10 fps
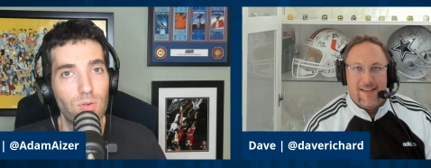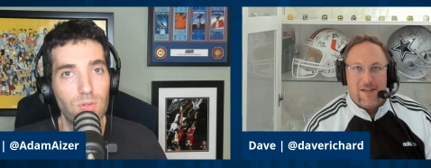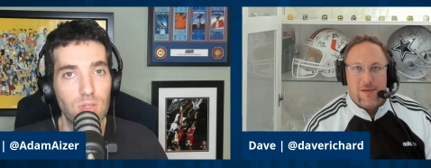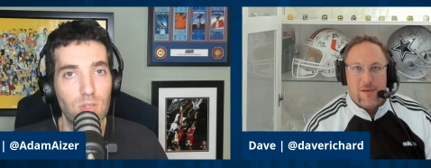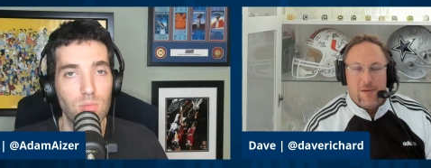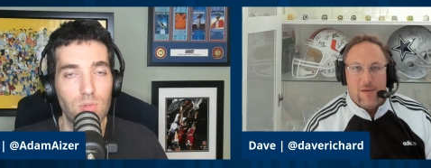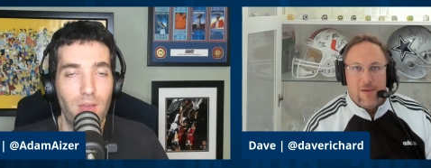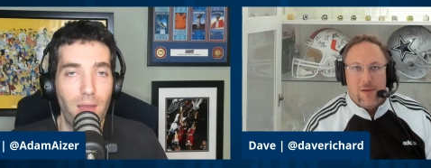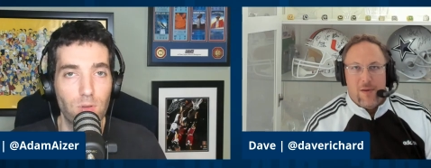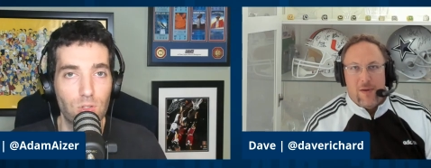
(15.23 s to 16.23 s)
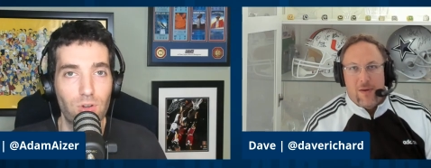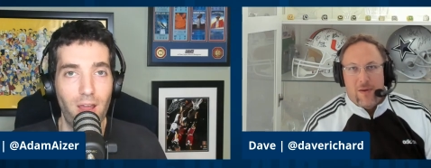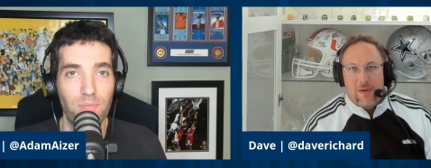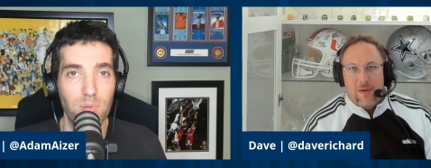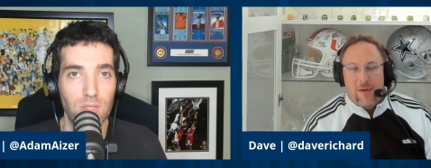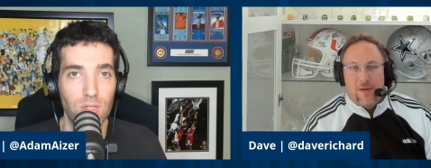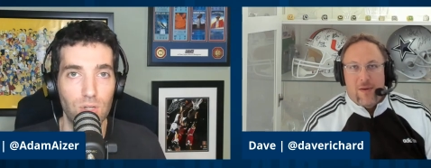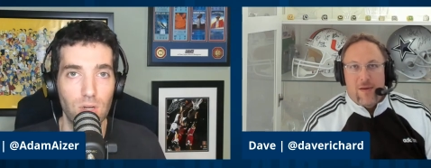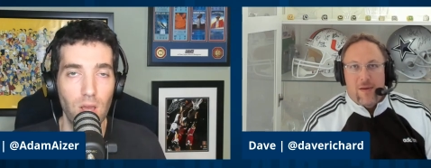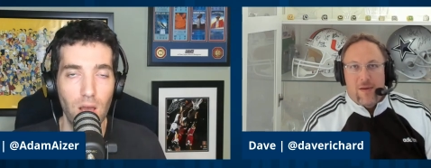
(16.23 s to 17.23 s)
Speaker 1: in terms of average draft
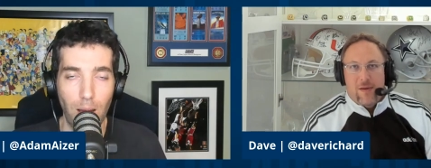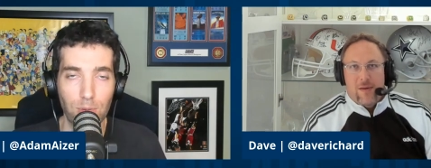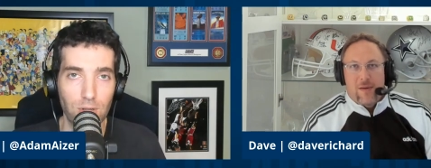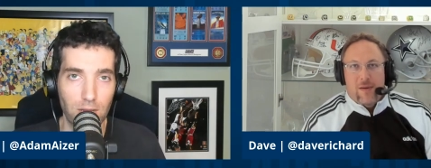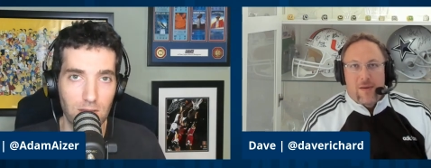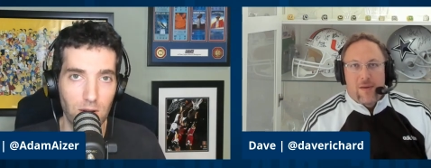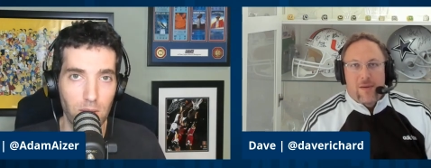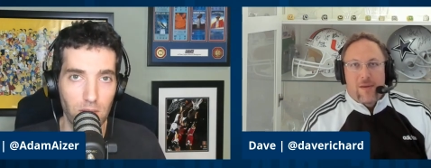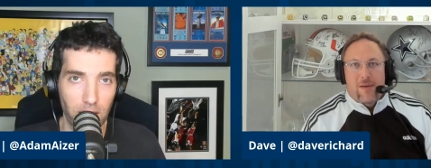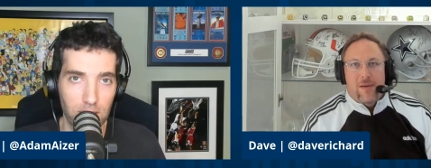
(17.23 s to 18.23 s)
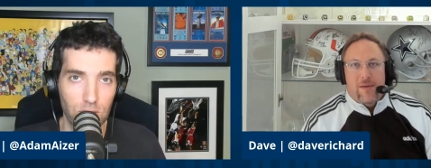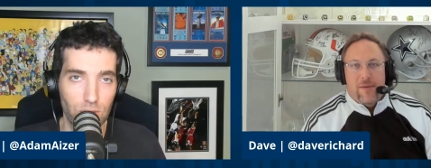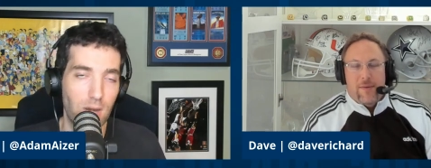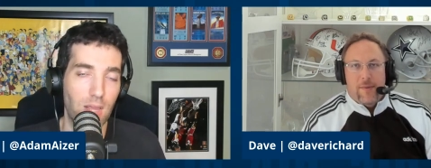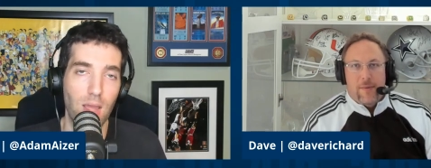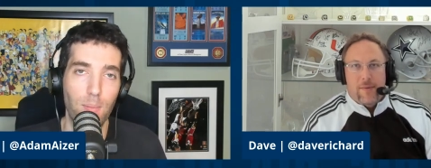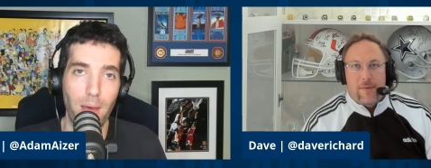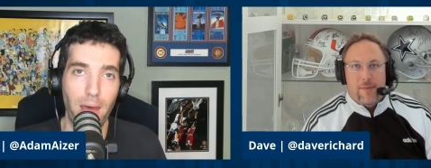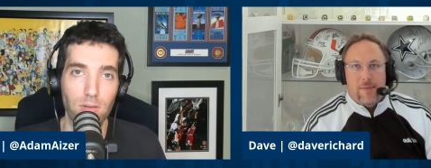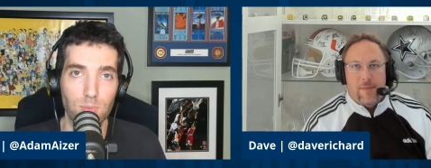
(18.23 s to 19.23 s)
position. I'm sure that's going to be linked to training camp
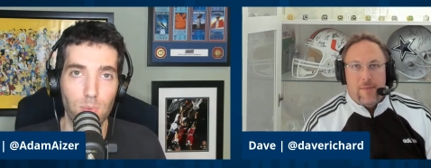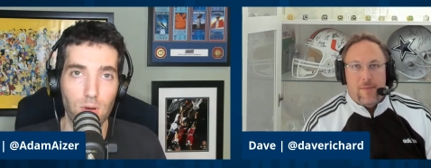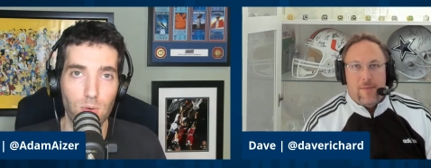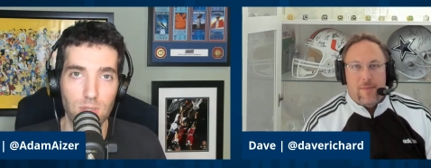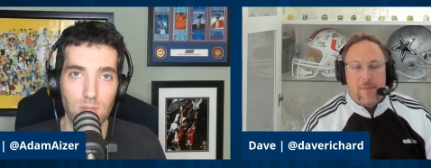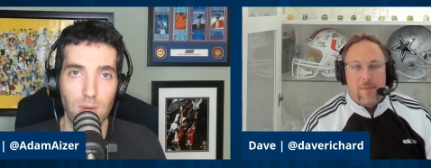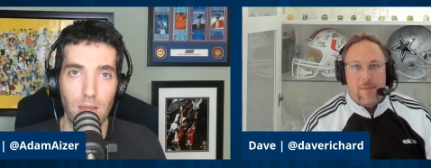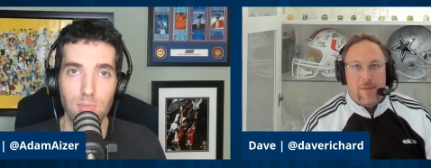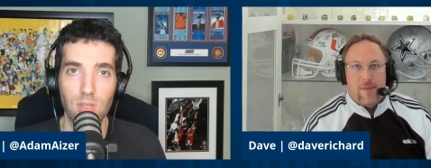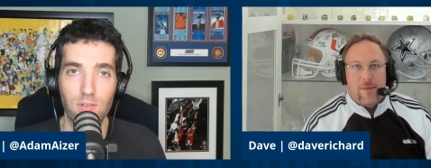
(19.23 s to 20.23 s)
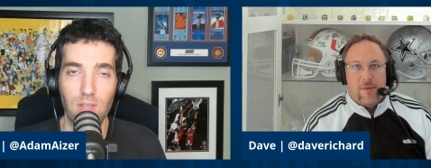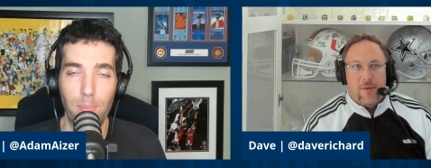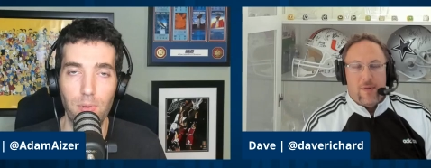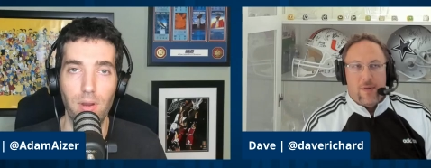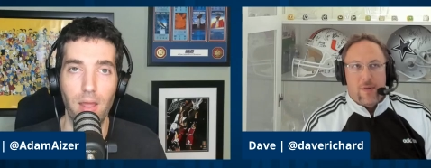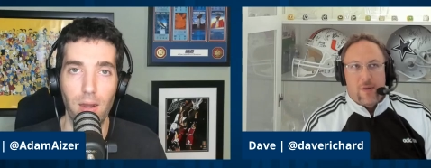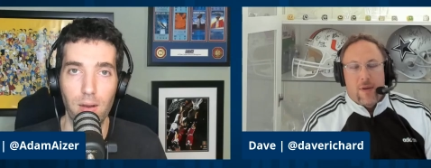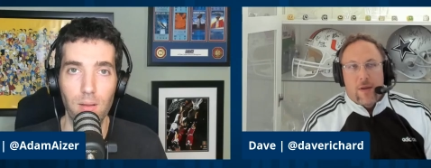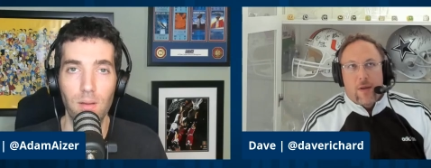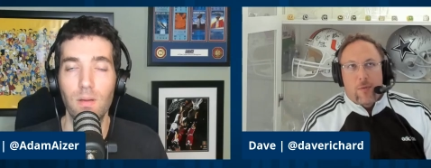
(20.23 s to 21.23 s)
battles, but who are some names off the top of your head?
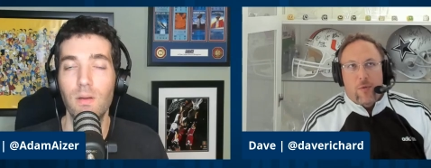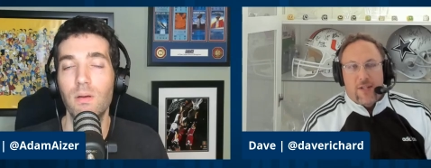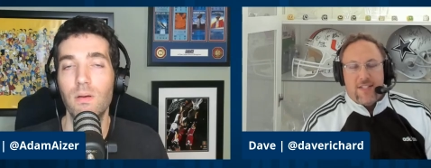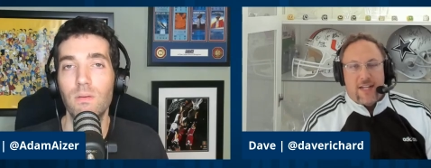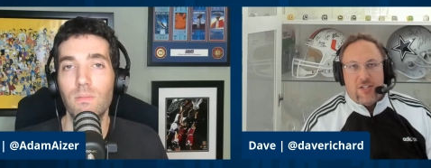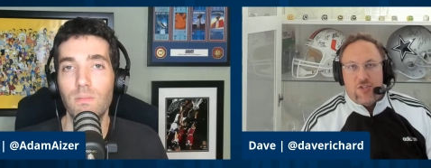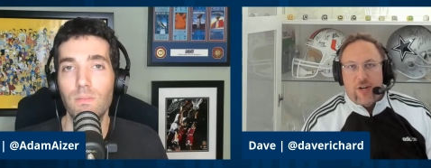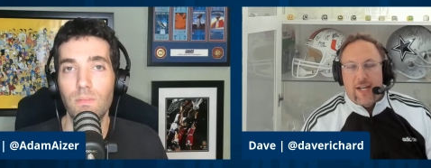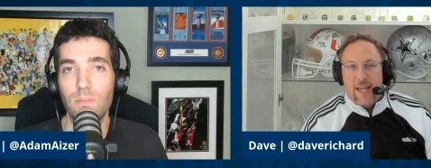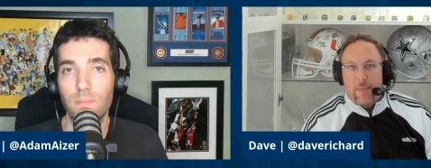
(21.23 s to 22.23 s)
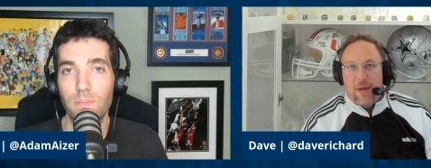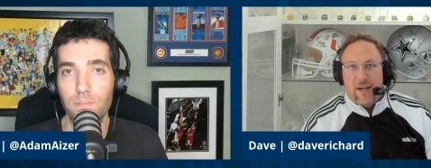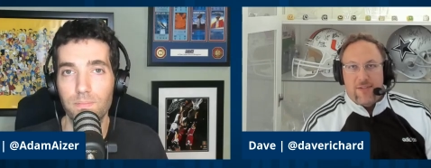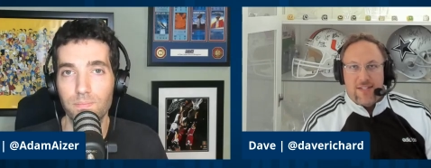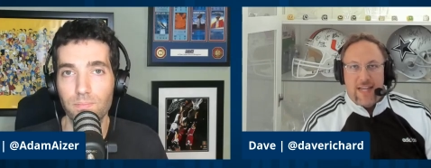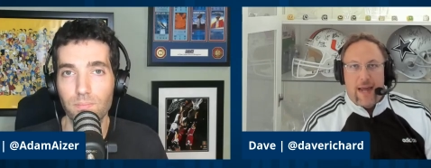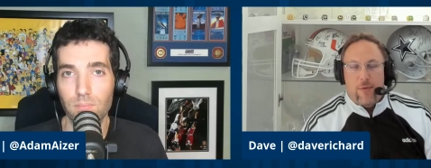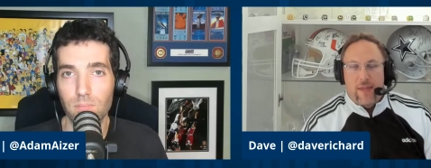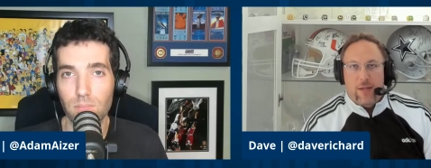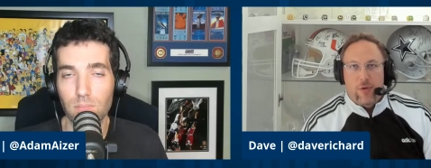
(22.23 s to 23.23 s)
Speaker 2: Well, it's not just training camp battles. It's
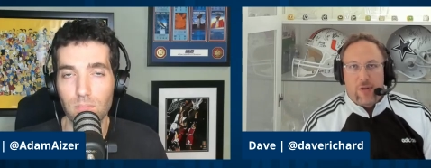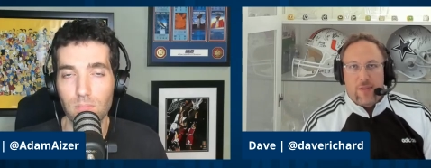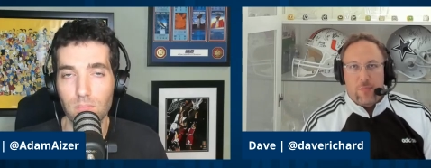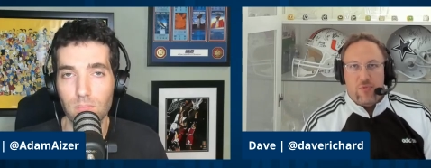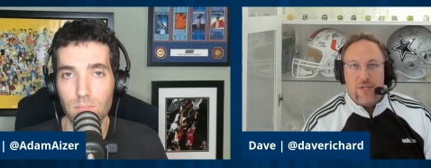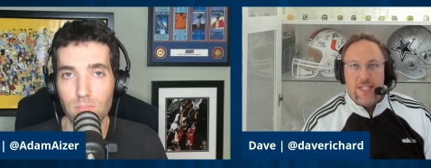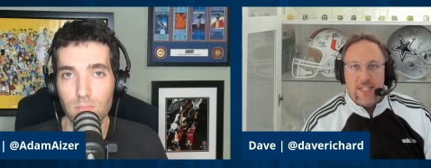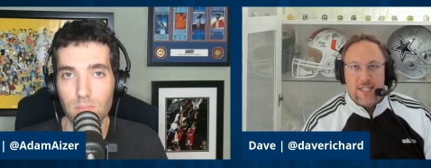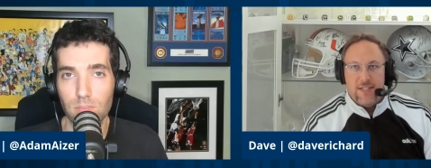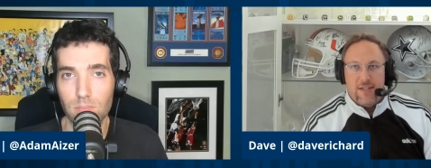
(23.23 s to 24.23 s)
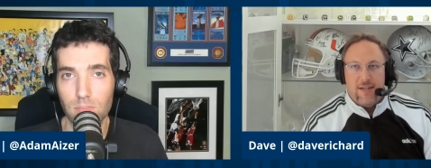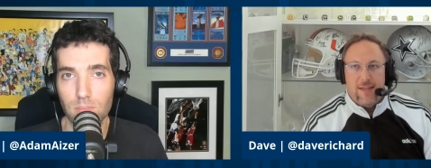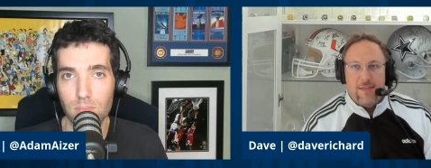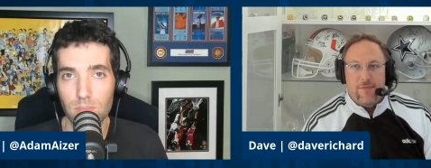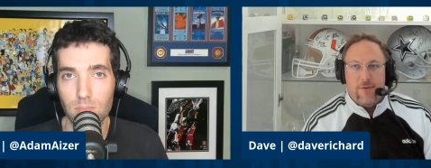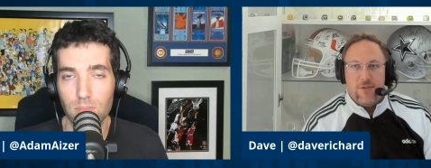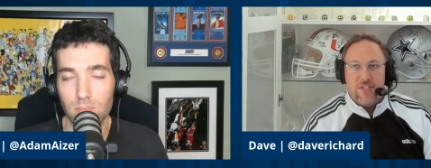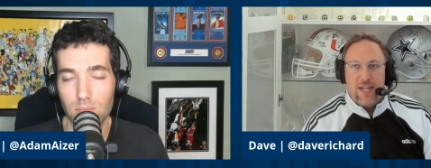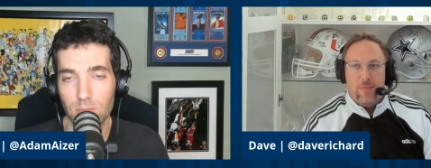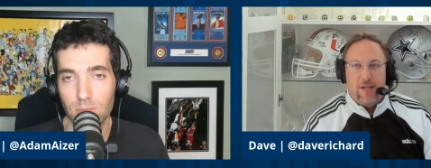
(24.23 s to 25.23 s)
how they look in the preseason. And the
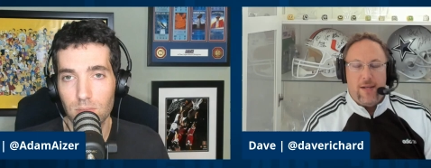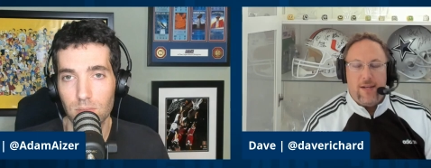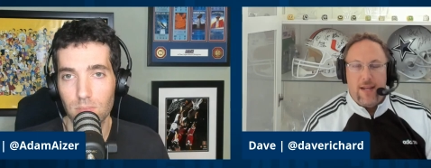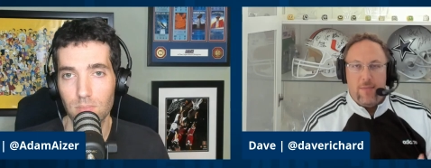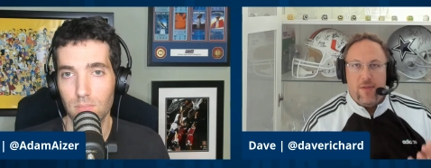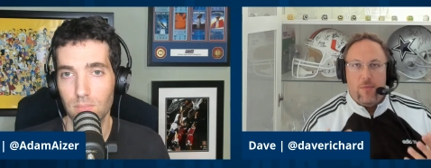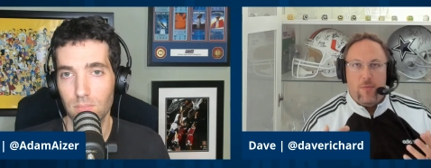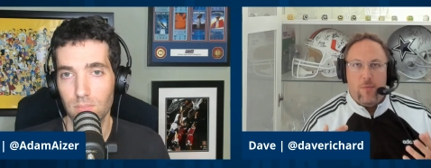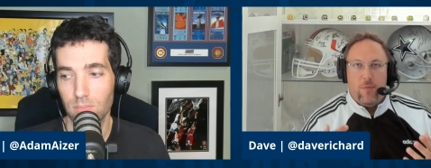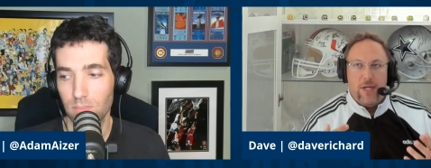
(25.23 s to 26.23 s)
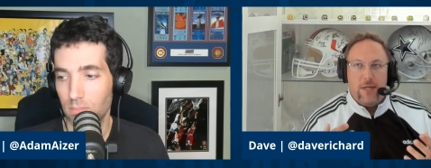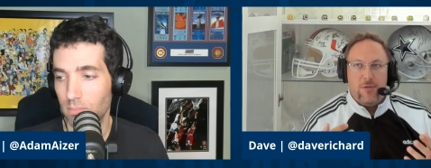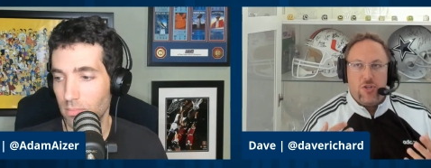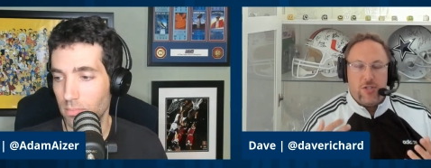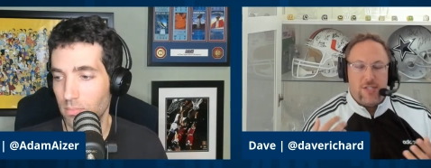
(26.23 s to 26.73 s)
first name, and a name that we should